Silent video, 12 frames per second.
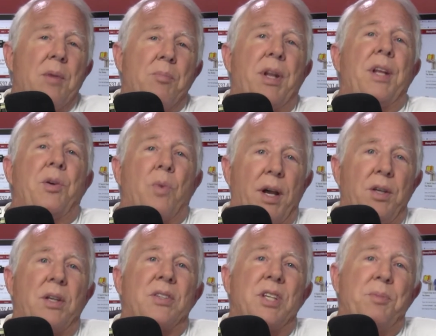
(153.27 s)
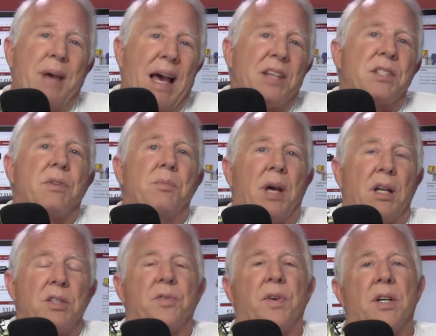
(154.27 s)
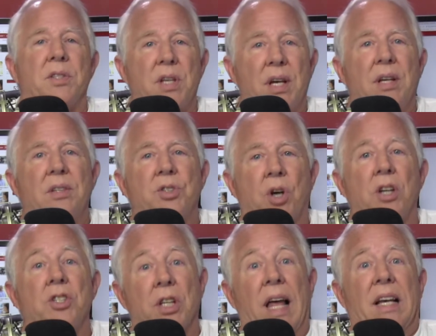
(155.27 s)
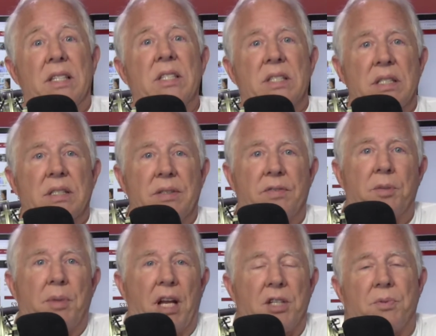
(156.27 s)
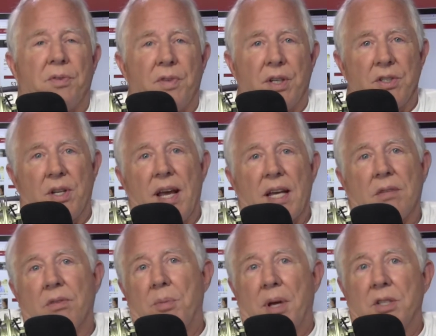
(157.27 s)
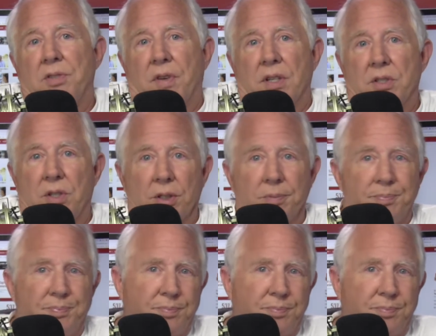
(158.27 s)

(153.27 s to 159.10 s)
But anyway, you can see passively managed funds charge less for management fees than actively managed funds do.